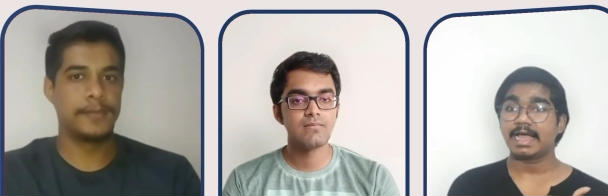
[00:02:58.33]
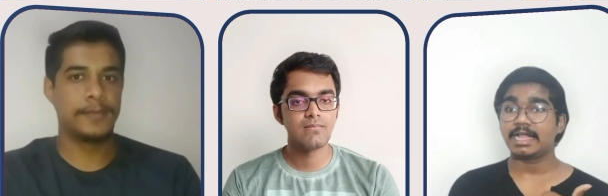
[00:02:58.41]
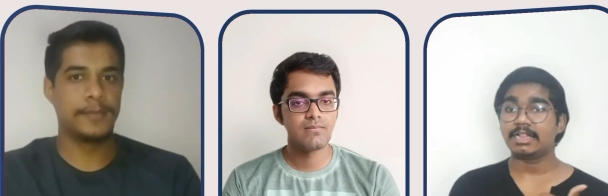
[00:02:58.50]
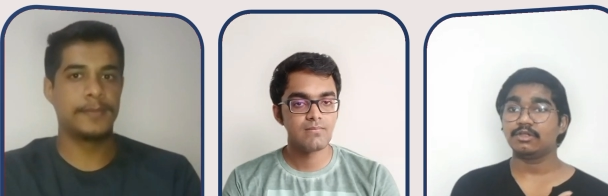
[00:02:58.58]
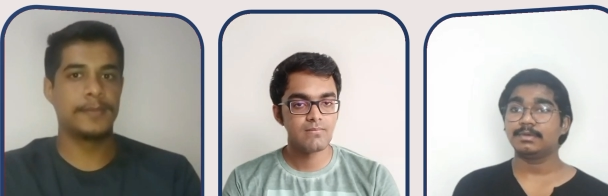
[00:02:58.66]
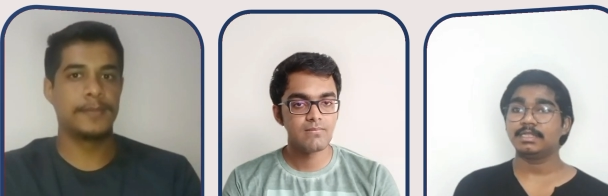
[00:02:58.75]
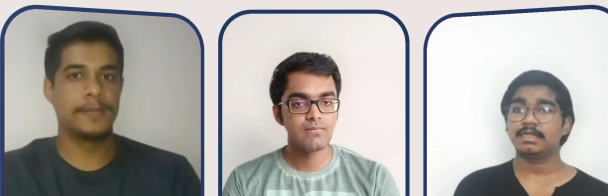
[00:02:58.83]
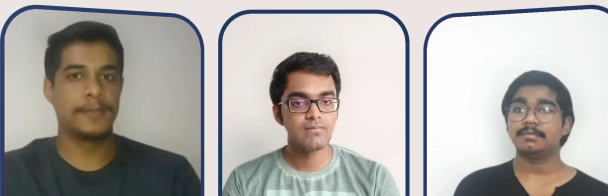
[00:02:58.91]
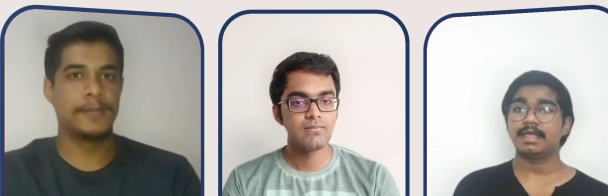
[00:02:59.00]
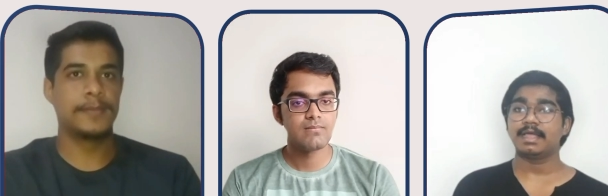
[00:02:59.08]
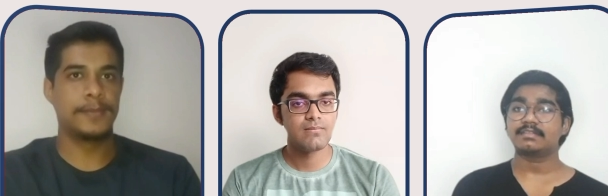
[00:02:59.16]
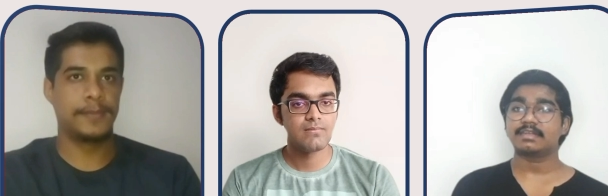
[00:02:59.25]
Speaker 1: aluminum,
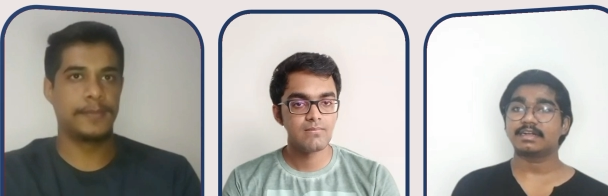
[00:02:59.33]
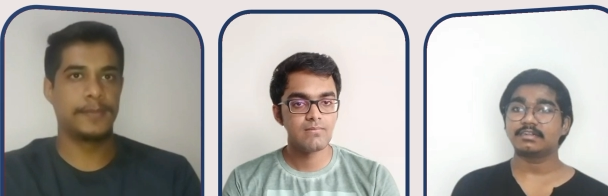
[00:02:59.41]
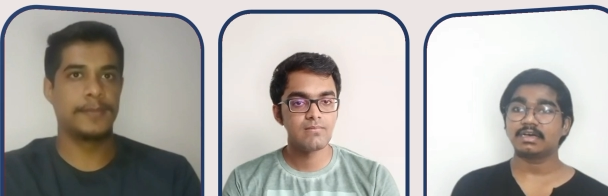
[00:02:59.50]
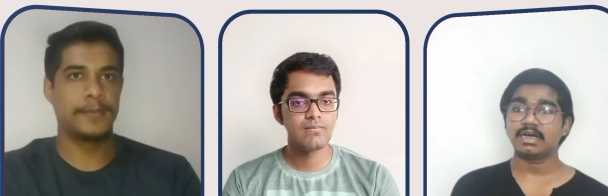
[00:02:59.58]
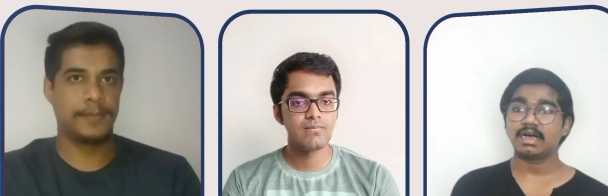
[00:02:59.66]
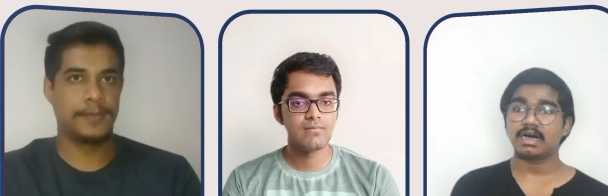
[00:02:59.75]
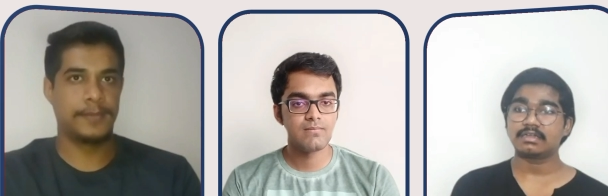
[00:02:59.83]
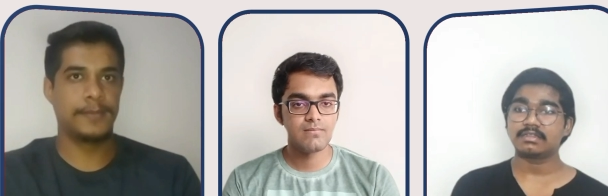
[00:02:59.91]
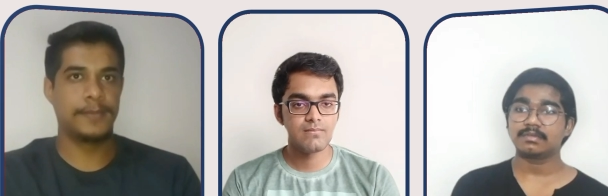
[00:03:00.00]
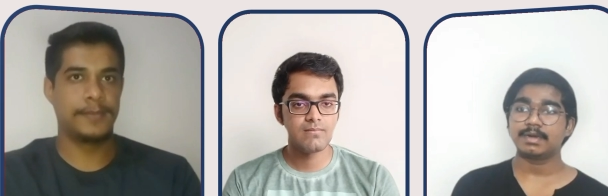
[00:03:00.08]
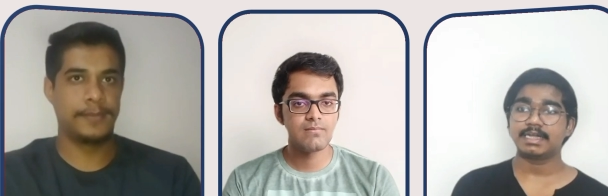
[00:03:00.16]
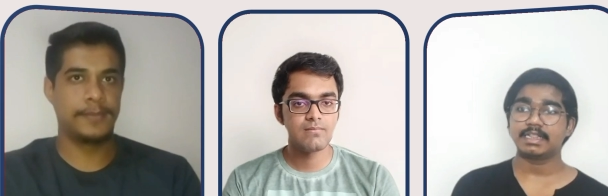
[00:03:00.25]
etc. are
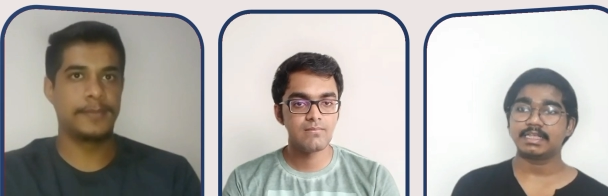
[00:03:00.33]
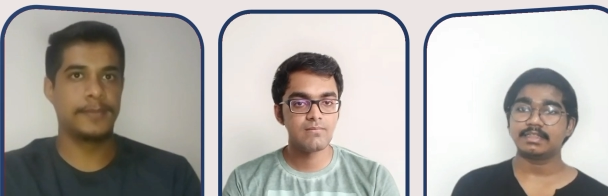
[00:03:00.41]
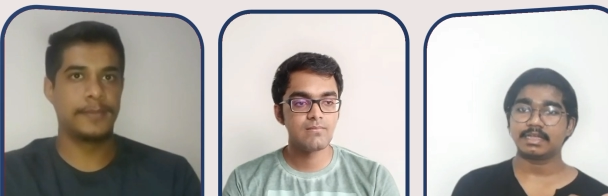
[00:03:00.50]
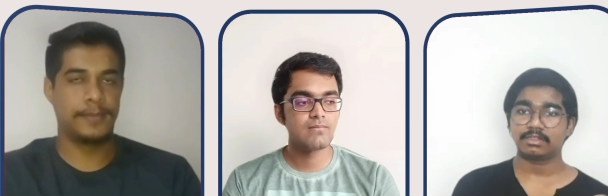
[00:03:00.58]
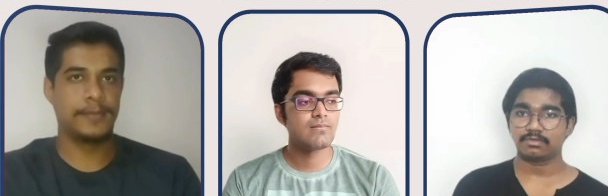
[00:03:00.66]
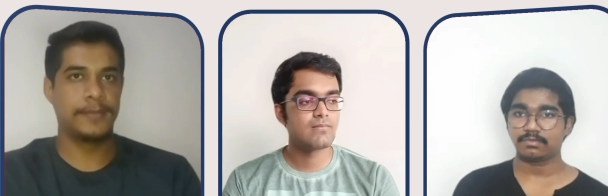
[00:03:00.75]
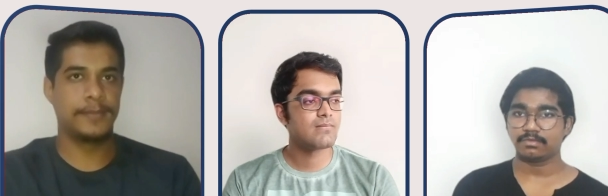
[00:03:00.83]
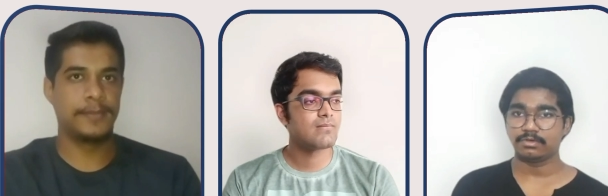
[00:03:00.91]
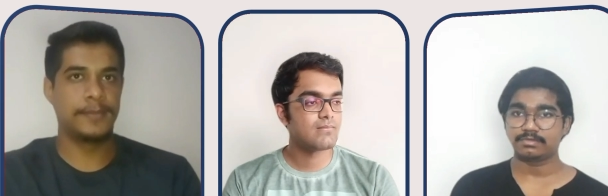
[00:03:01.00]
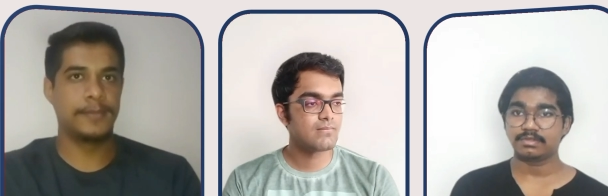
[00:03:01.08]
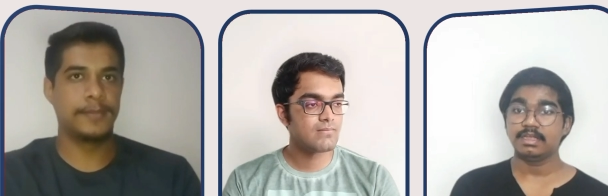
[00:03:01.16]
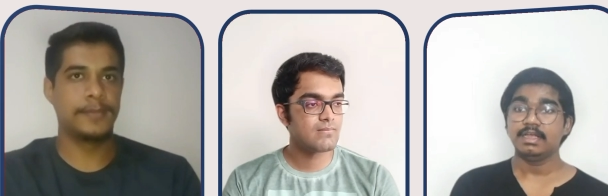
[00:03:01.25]
the metallic
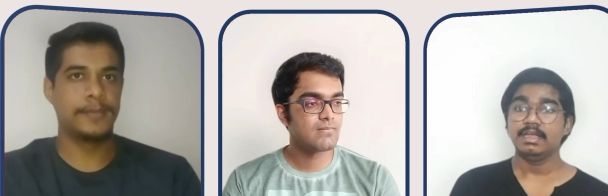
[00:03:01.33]
nanofluids.